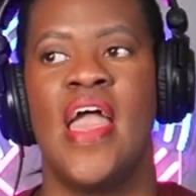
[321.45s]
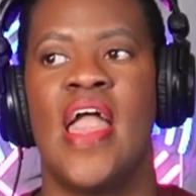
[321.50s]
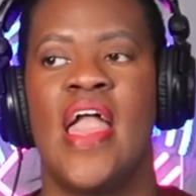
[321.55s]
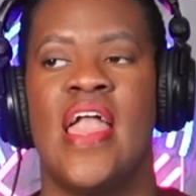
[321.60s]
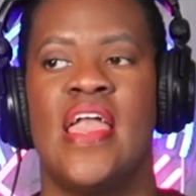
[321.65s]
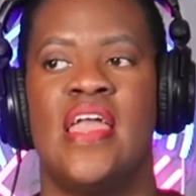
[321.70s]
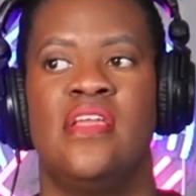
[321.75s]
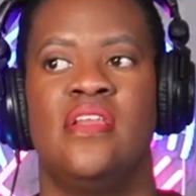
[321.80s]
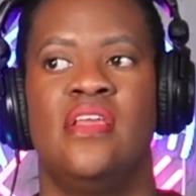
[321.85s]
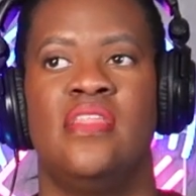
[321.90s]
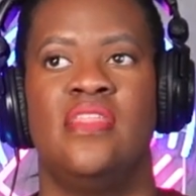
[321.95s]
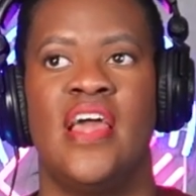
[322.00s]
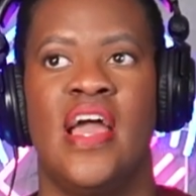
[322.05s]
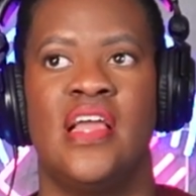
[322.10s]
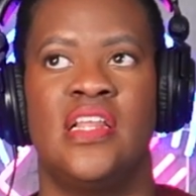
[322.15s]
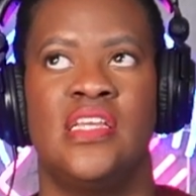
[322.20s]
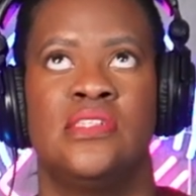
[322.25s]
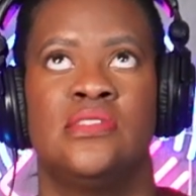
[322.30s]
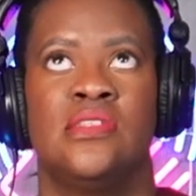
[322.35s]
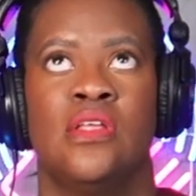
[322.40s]
And that
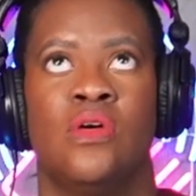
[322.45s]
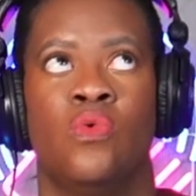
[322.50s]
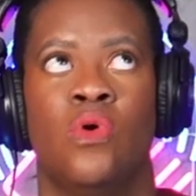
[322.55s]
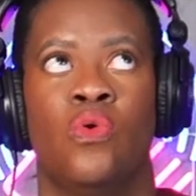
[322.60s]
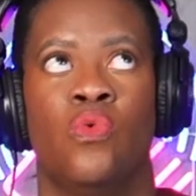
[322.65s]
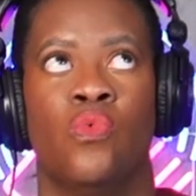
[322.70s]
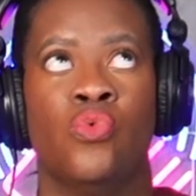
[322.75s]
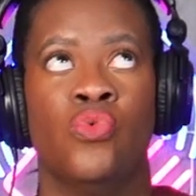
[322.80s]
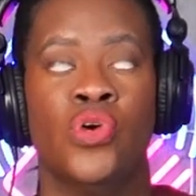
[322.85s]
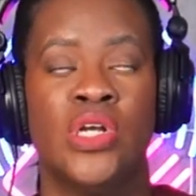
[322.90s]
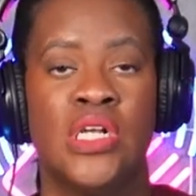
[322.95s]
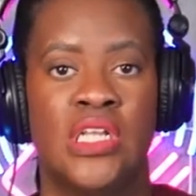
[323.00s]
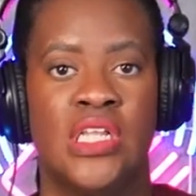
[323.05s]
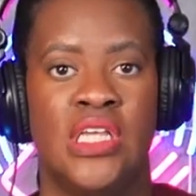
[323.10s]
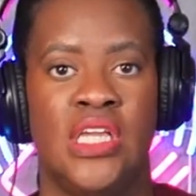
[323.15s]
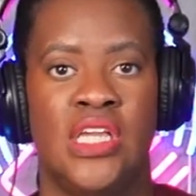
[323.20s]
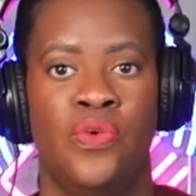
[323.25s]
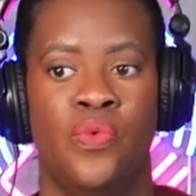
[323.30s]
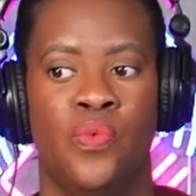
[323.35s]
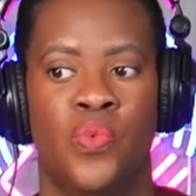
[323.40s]
is
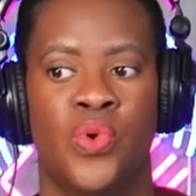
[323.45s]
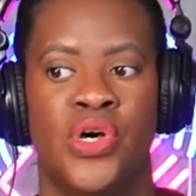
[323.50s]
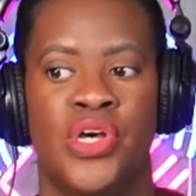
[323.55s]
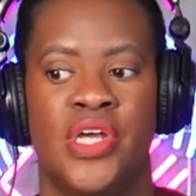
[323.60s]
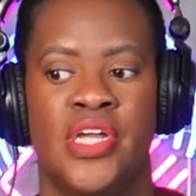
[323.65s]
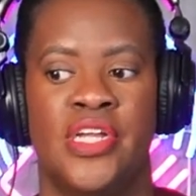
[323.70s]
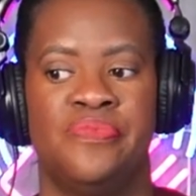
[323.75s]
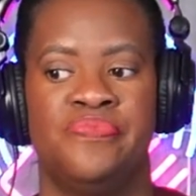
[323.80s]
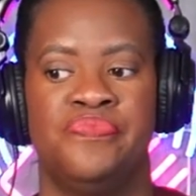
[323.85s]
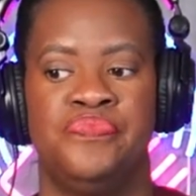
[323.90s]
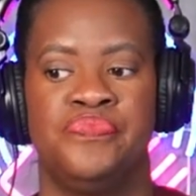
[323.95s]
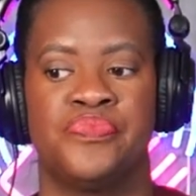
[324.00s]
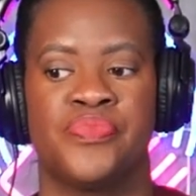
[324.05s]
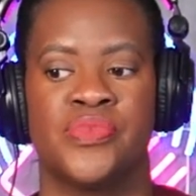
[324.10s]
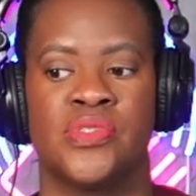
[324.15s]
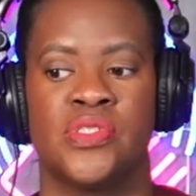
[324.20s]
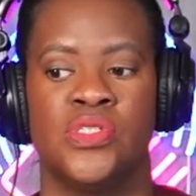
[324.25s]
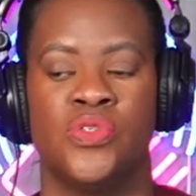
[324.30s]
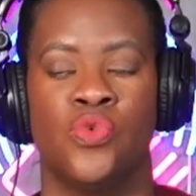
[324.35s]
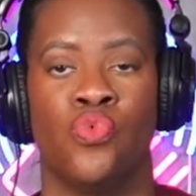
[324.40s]
really what
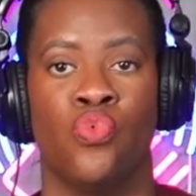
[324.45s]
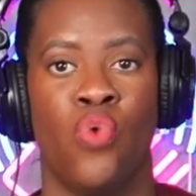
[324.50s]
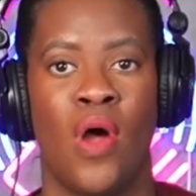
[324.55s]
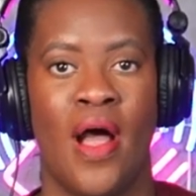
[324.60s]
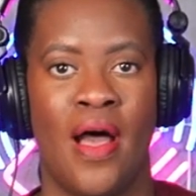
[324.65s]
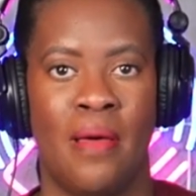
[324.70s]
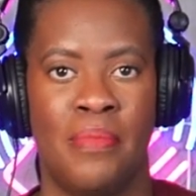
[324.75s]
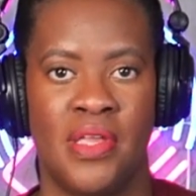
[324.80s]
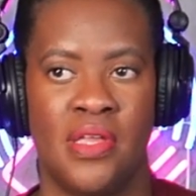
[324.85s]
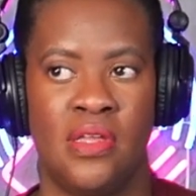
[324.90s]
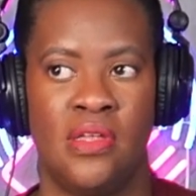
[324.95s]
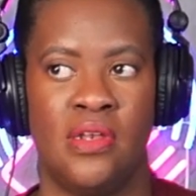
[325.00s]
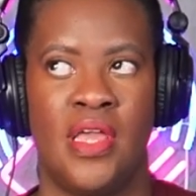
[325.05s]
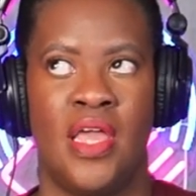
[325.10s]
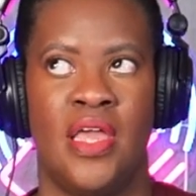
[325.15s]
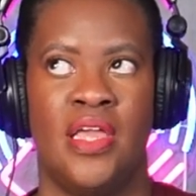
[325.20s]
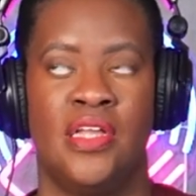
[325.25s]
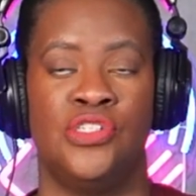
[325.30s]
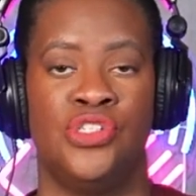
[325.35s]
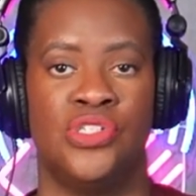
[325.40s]
Robyn
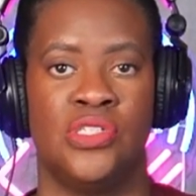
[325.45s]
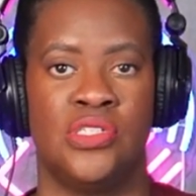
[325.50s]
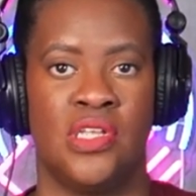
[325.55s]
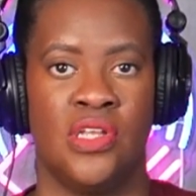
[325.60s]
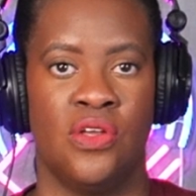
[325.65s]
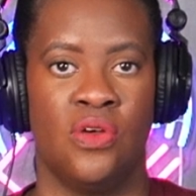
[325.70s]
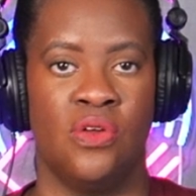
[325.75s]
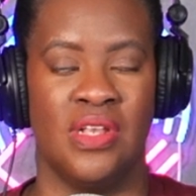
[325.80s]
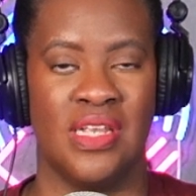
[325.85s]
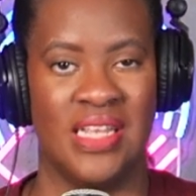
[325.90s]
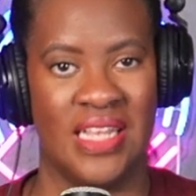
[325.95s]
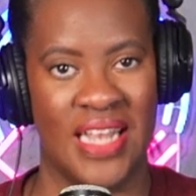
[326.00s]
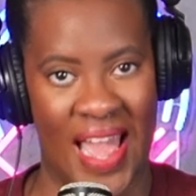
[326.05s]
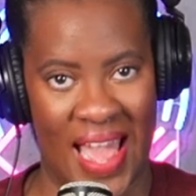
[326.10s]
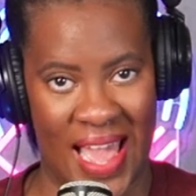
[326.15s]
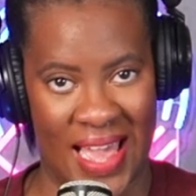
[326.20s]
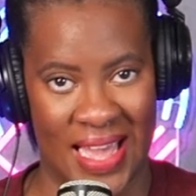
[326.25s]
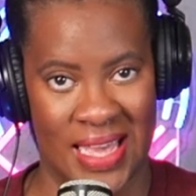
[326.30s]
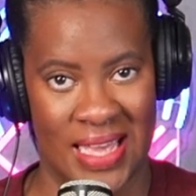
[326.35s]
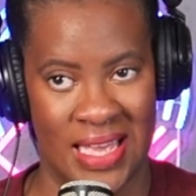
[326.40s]
and Gizelle
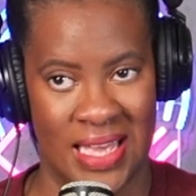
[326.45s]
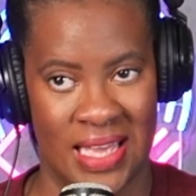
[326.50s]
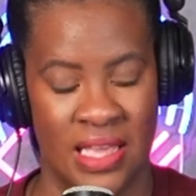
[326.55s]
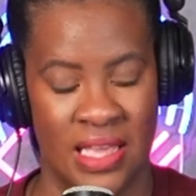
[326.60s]
lack.